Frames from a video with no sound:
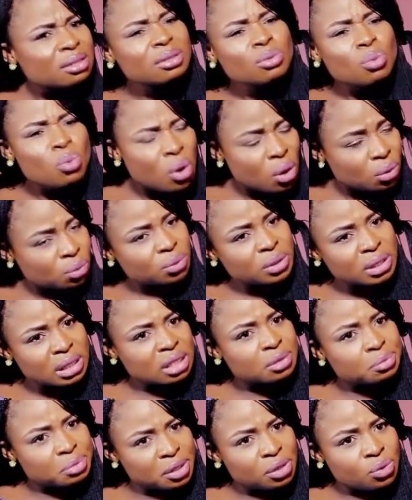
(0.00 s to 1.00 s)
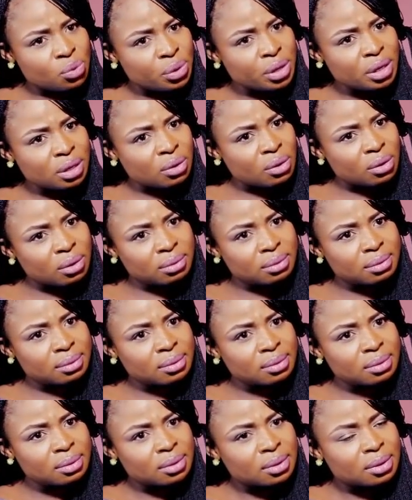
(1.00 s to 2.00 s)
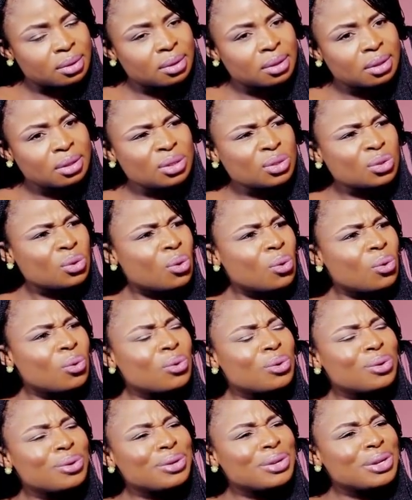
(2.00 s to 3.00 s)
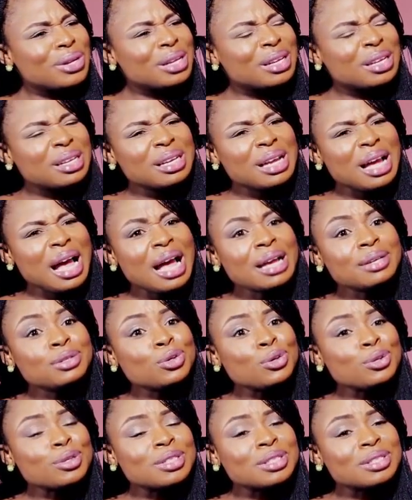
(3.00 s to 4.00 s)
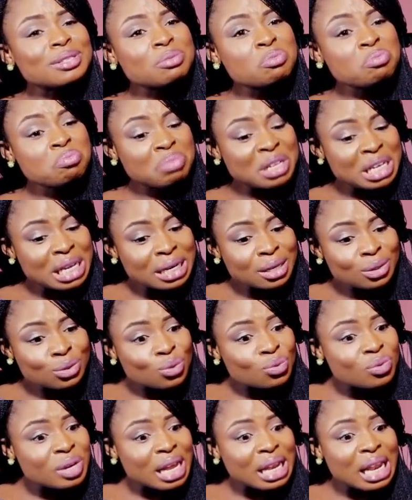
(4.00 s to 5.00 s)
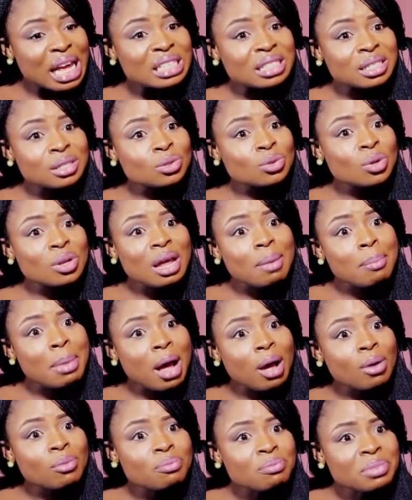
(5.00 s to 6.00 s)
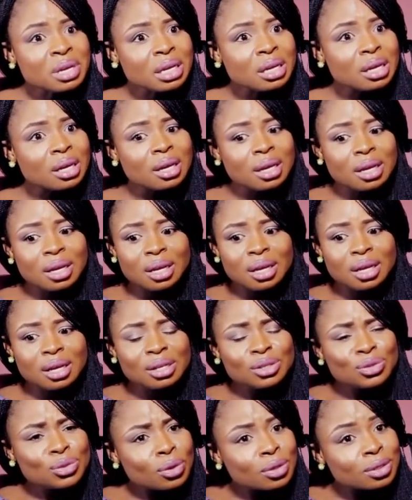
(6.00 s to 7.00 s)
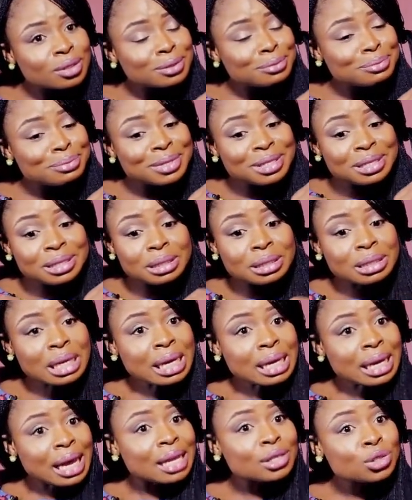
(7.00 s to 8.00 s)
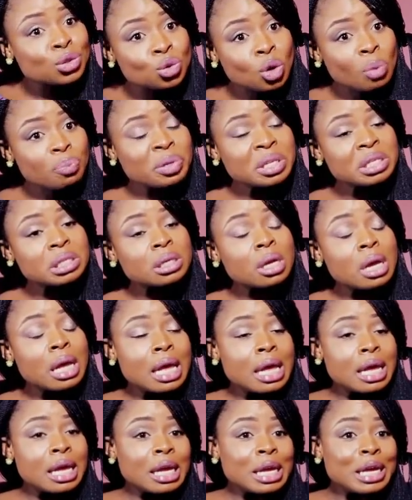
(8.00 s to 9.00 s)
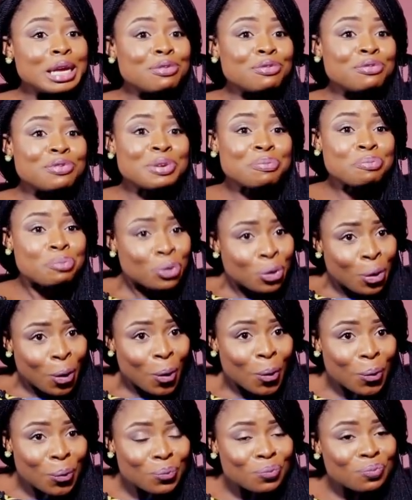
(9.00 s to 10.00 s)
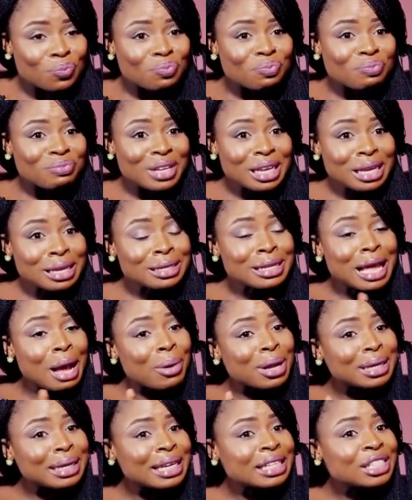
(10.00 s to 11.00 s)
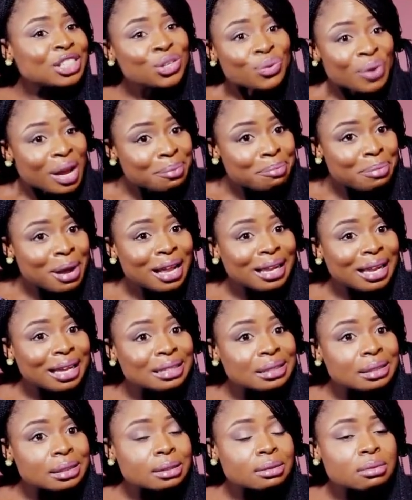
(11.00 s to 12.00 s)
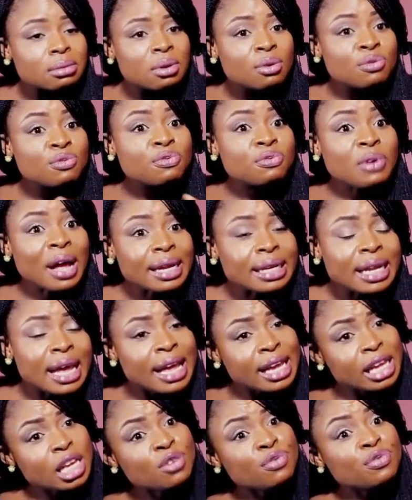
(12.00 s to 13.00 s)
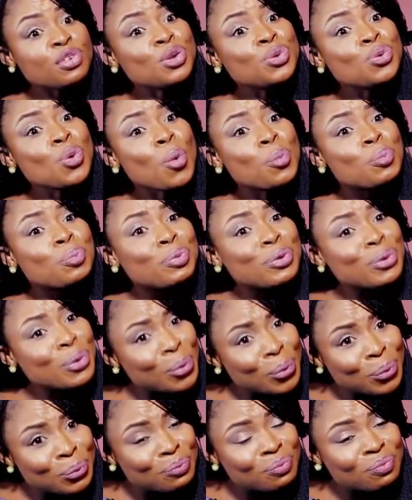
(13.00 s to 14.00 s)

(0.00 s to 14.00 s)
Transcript: The world will still be going on. So I just beginning to realize it's not about me. Just sing and drop it. If it blow in our Nigerian parlance, fine. If you no blow,